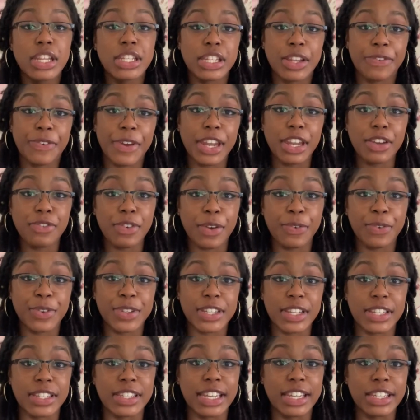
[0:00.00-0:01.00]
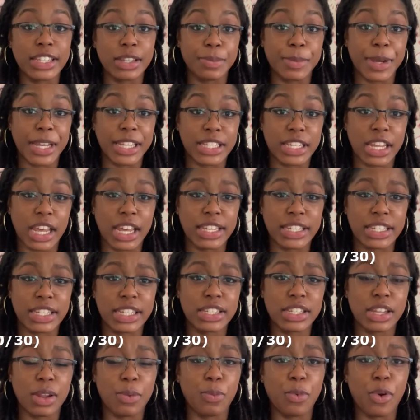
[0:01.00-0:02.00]
So for any references, these are my
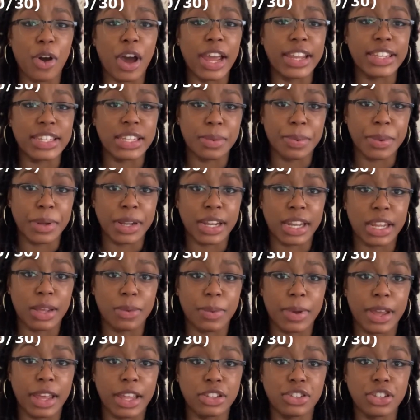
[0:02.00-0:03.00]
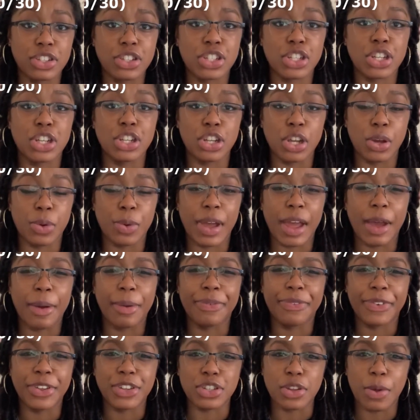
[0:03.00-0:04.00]
sizes and what I typically wear, just so you know how
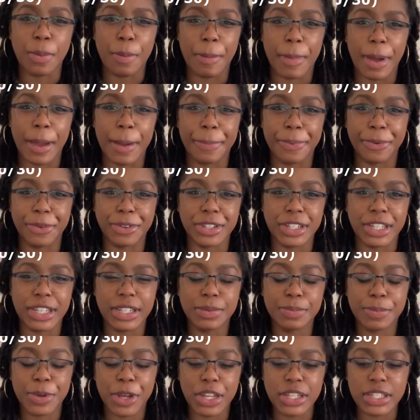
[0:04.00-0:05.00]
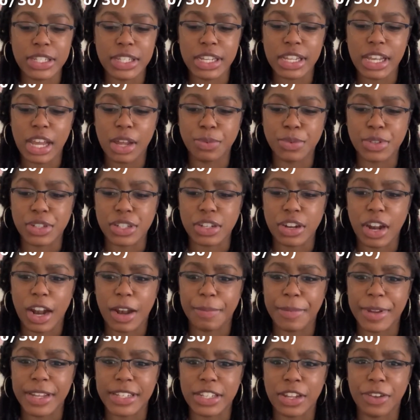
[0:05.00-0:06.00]
it fits on my body. Personally, I've
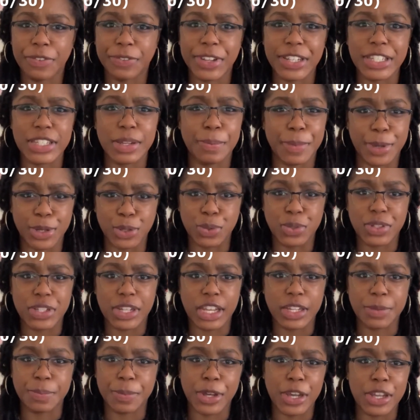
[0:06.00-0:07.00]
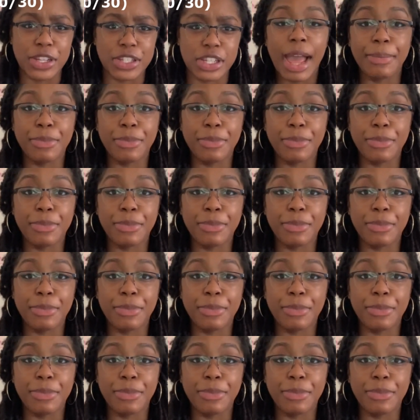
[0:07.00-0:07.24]
described myself as a middle sized person.